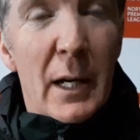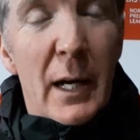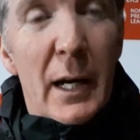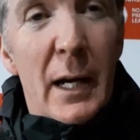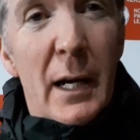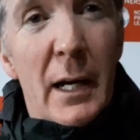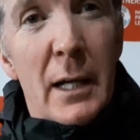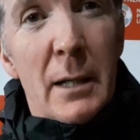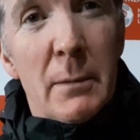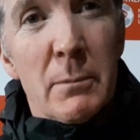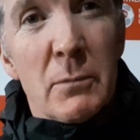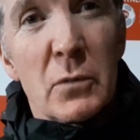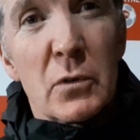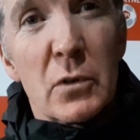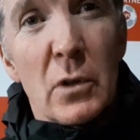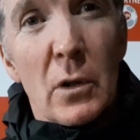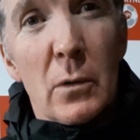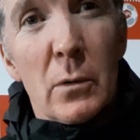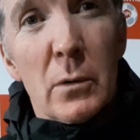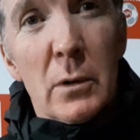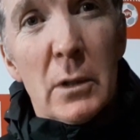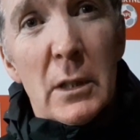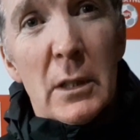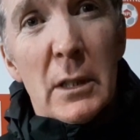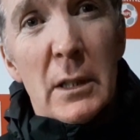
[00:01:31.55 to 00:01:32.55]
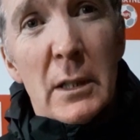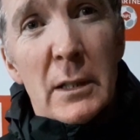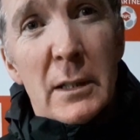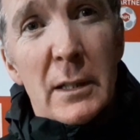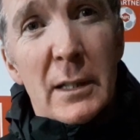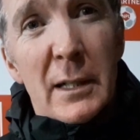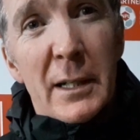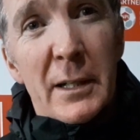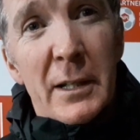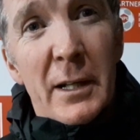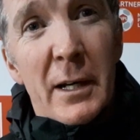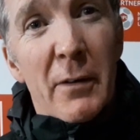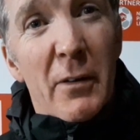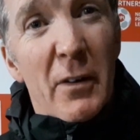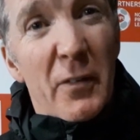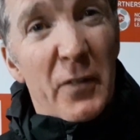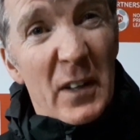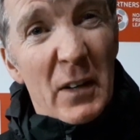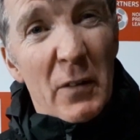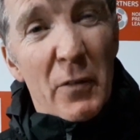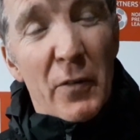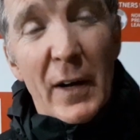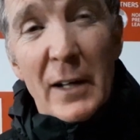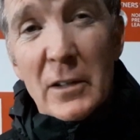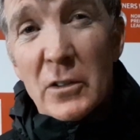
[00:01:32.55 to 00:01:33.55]
Um, so and uh, I
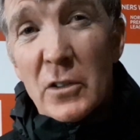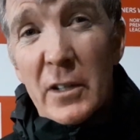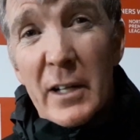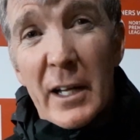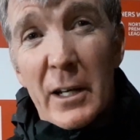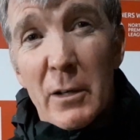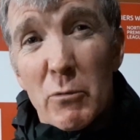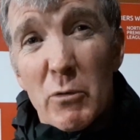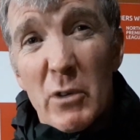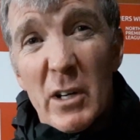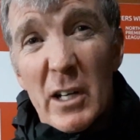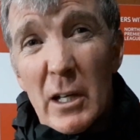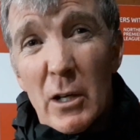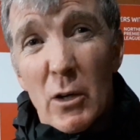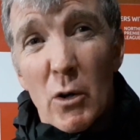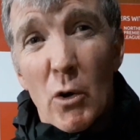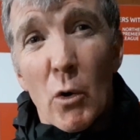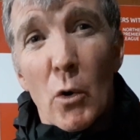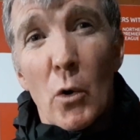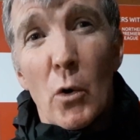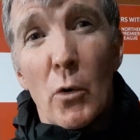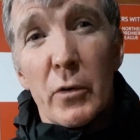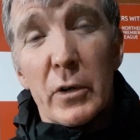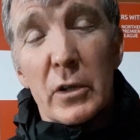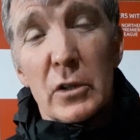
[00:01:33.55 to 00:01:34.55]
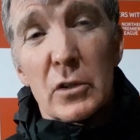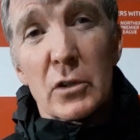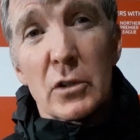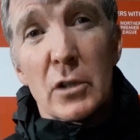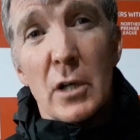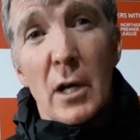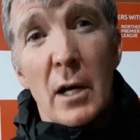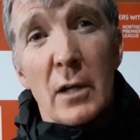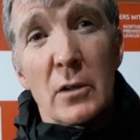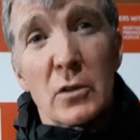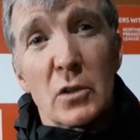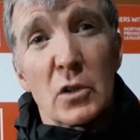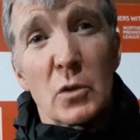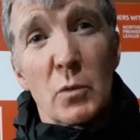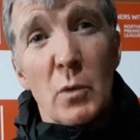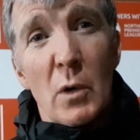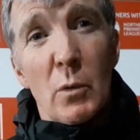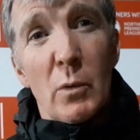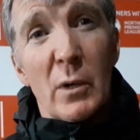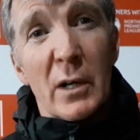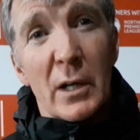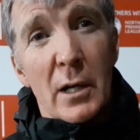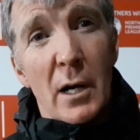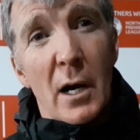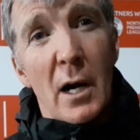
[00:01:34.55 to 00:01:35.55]
think Fenton had a really mm. glorious chance as well
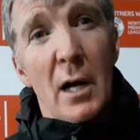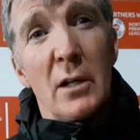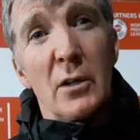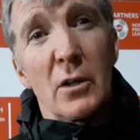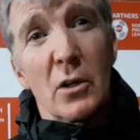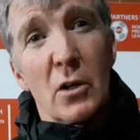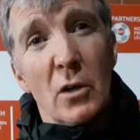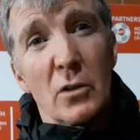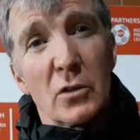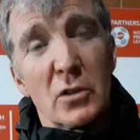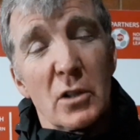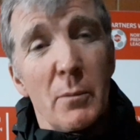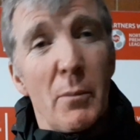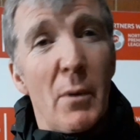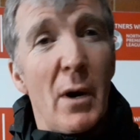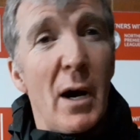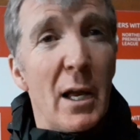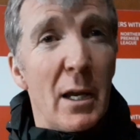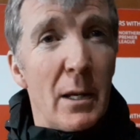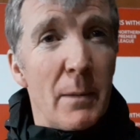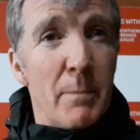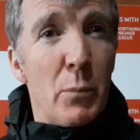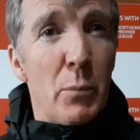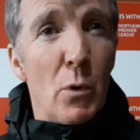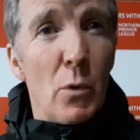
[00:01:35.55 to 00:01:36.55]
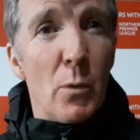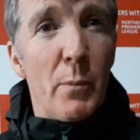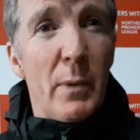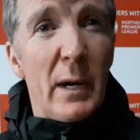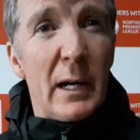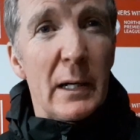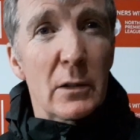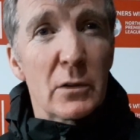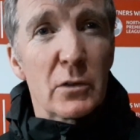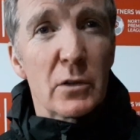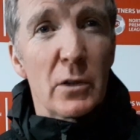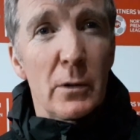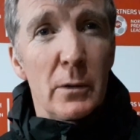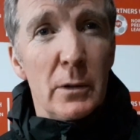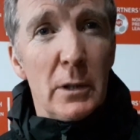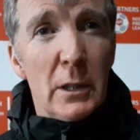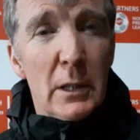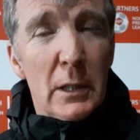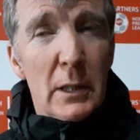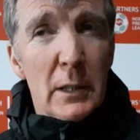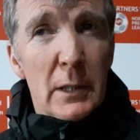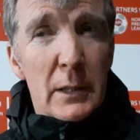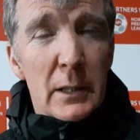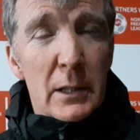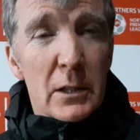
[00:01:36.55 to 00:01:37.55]
when Carter got to the byline and pulled back. So
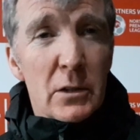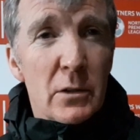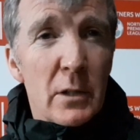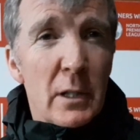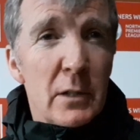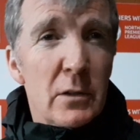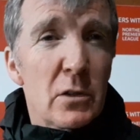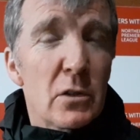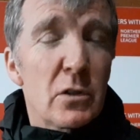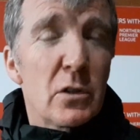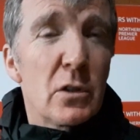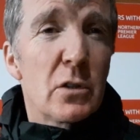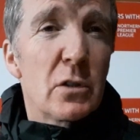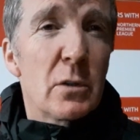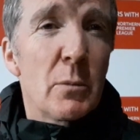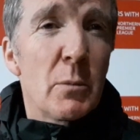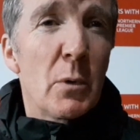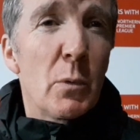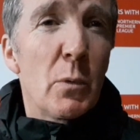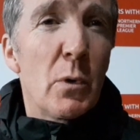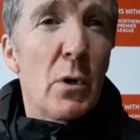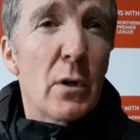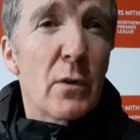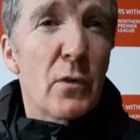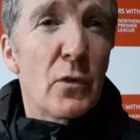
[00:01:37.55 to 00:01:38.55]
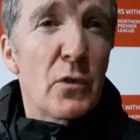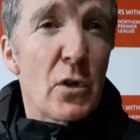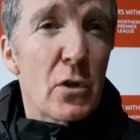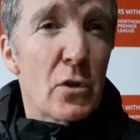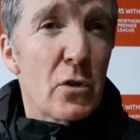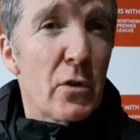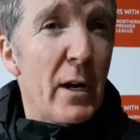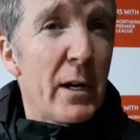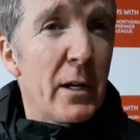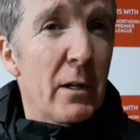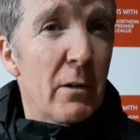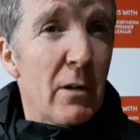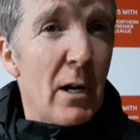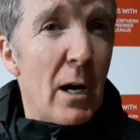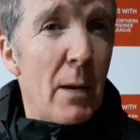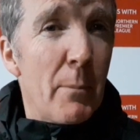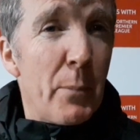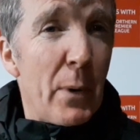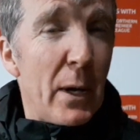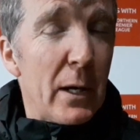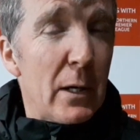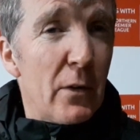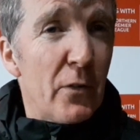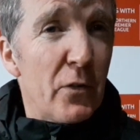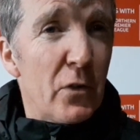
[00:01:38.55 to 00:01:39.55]
it's nice to see some of the work of the training ground
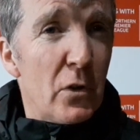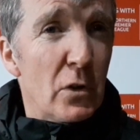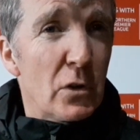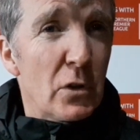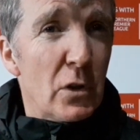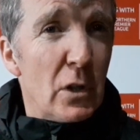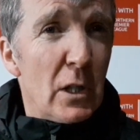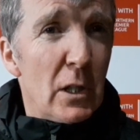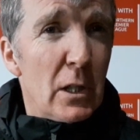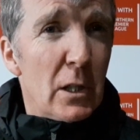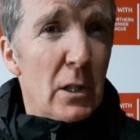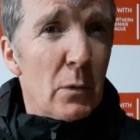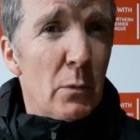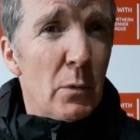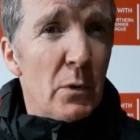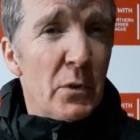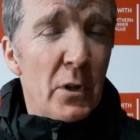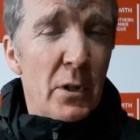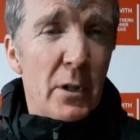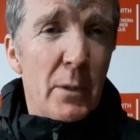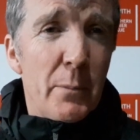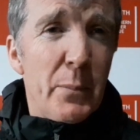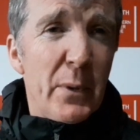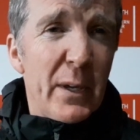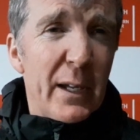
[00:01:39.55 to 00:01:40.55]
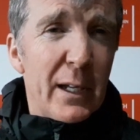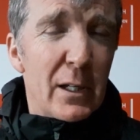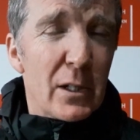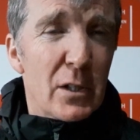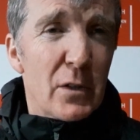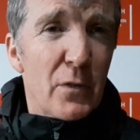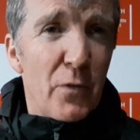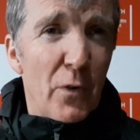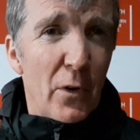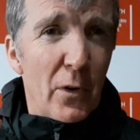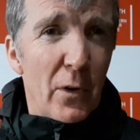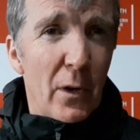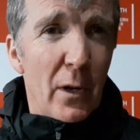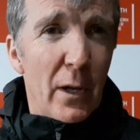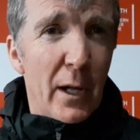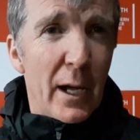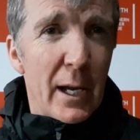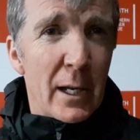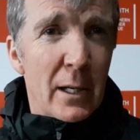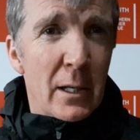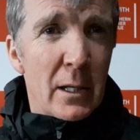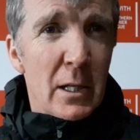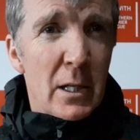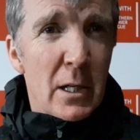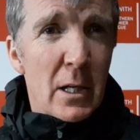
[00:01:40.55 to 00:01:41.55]
pay off because we're not the biggest front
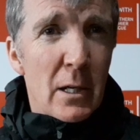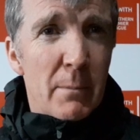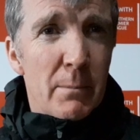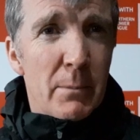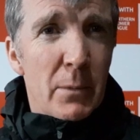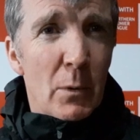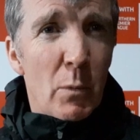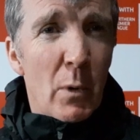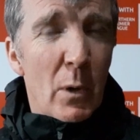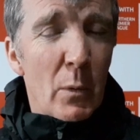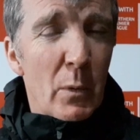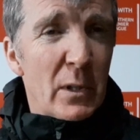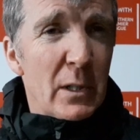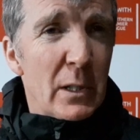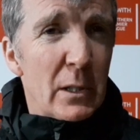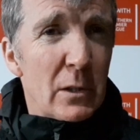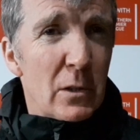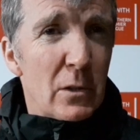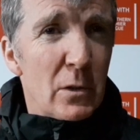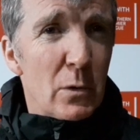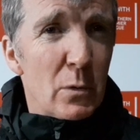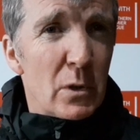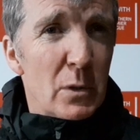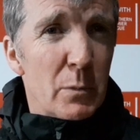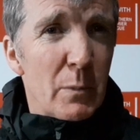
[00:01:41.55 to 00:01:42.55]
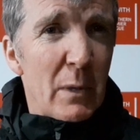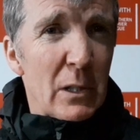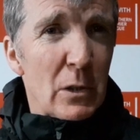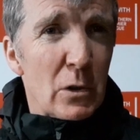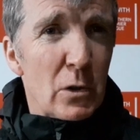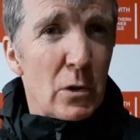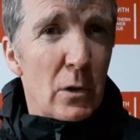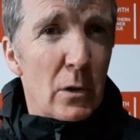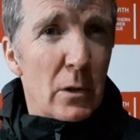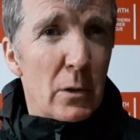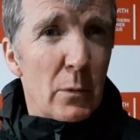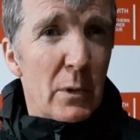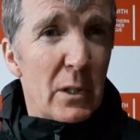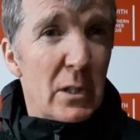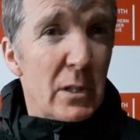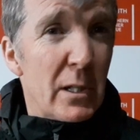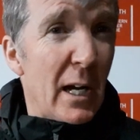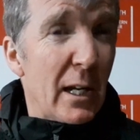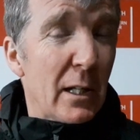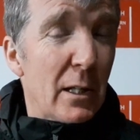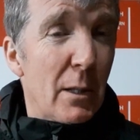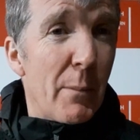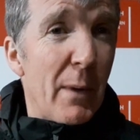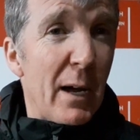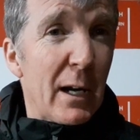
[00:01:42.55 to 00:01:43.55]
line, mm. but what we need to do is make sure that we
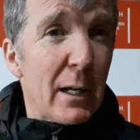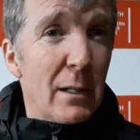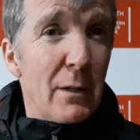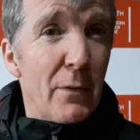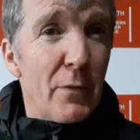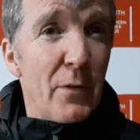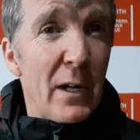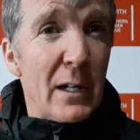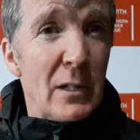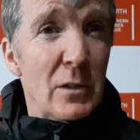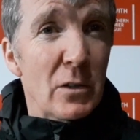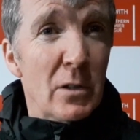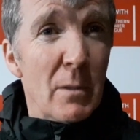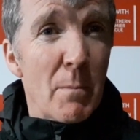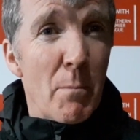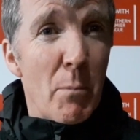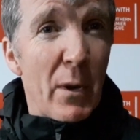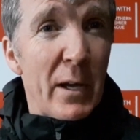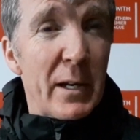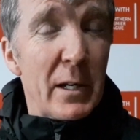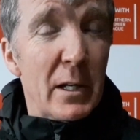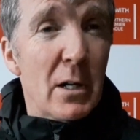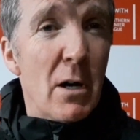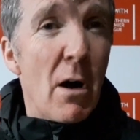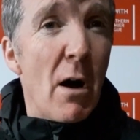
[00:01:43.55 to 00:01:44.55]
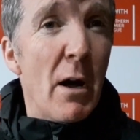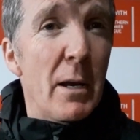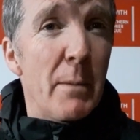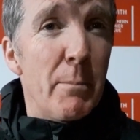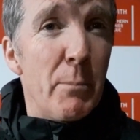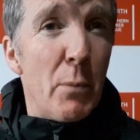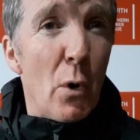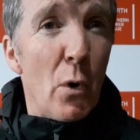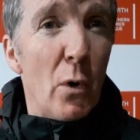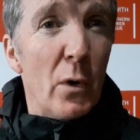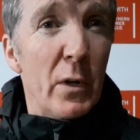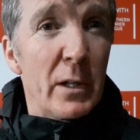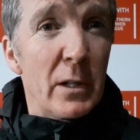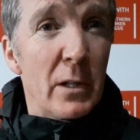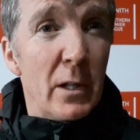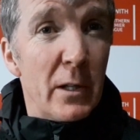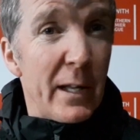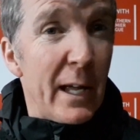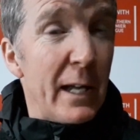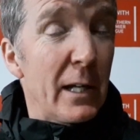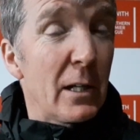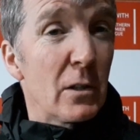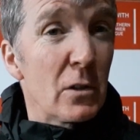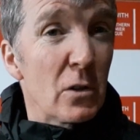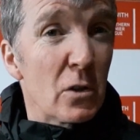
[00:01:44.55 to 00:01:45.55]
attack the back of the fence and play the kind of ball in that
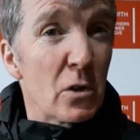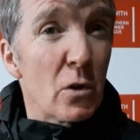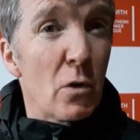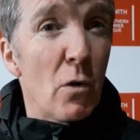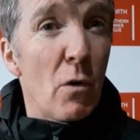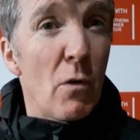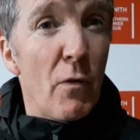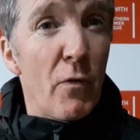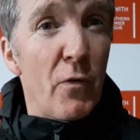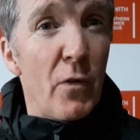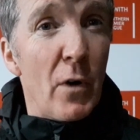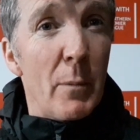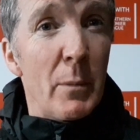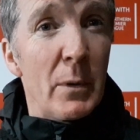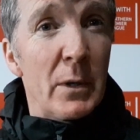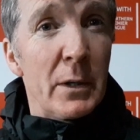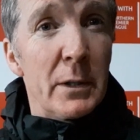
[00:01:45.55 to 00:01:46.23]
they can score from.